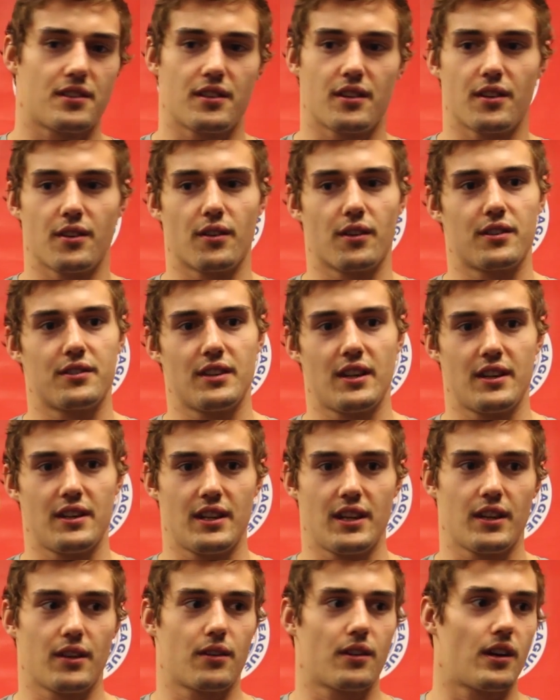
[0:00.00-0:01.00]
You can go to San
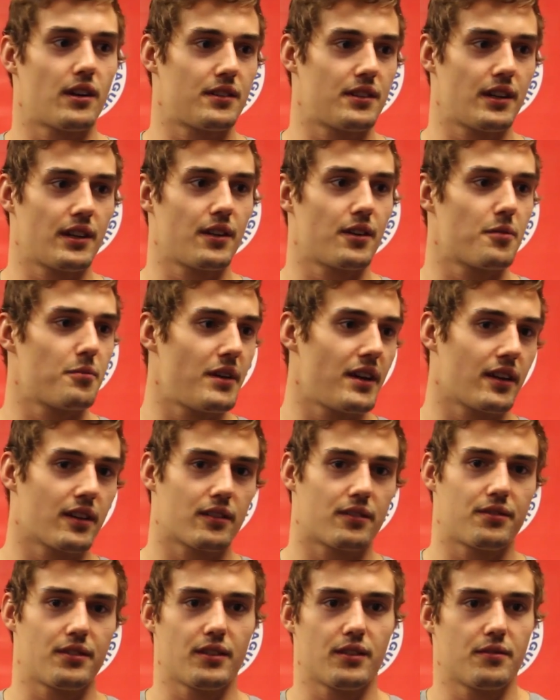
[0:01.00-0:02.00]
Diego, to Ontario, to
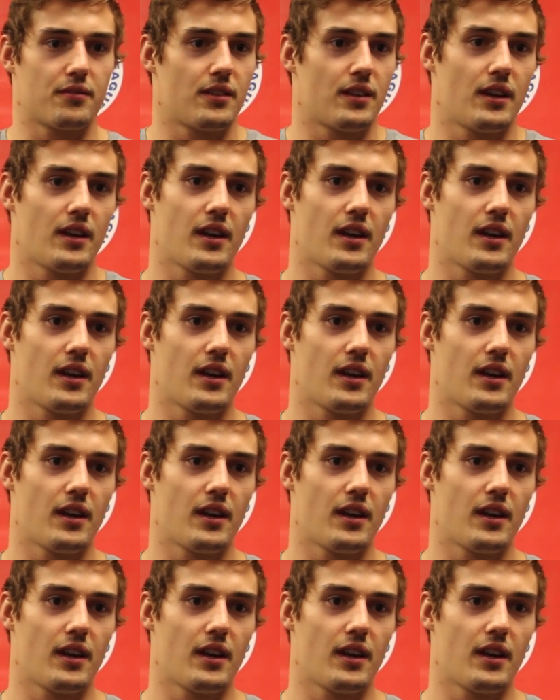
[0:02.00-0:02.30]
Bakersfield and